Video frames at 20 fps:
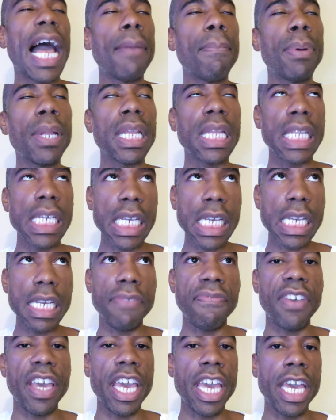I
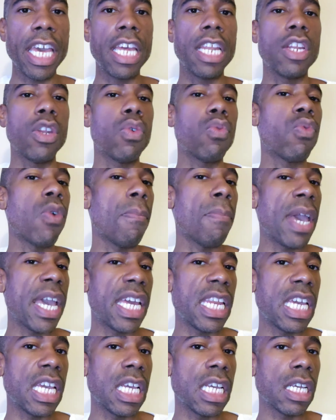believe in
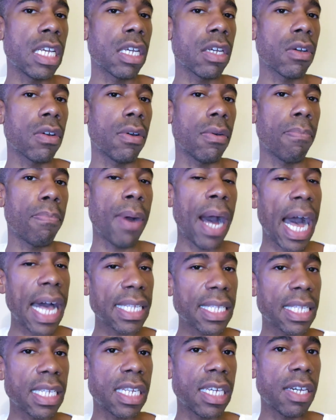remaining
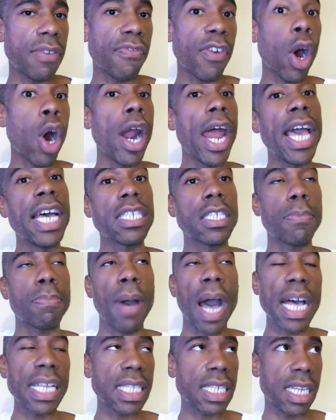positive, or
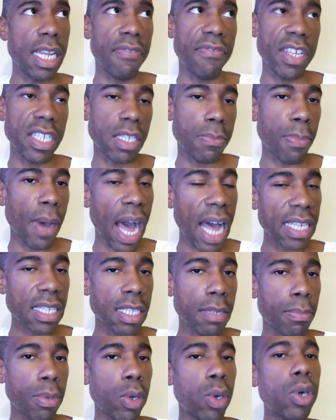as positive as
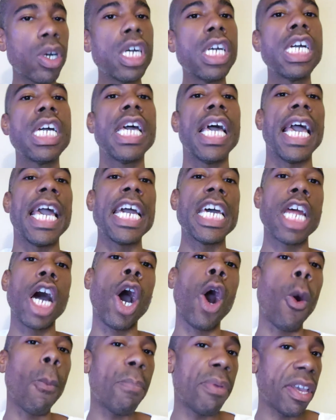possible,
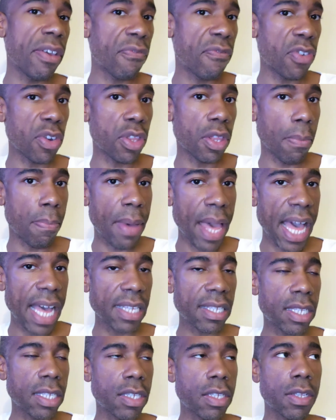and hoping for the
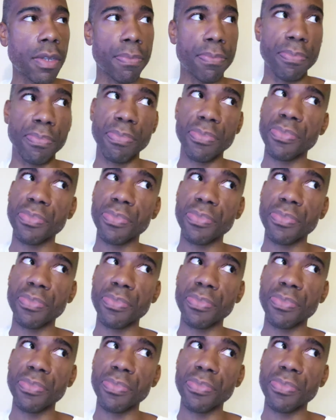best.